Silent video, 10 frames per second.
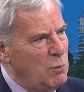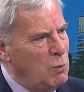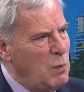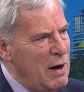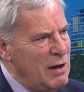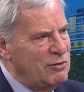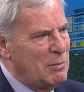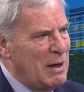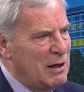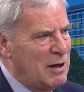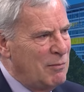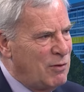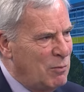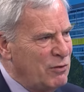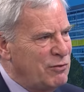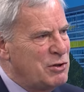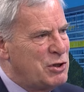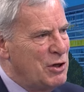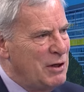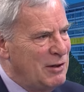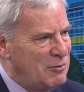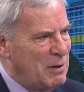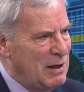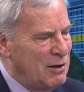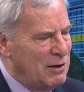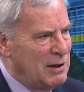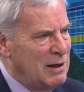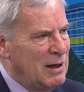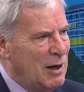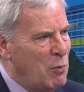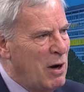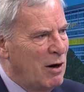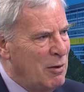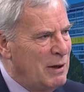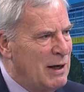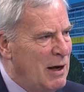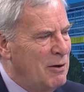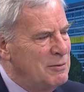Where has the bank come from? What's the journey it's been on, and where are we now?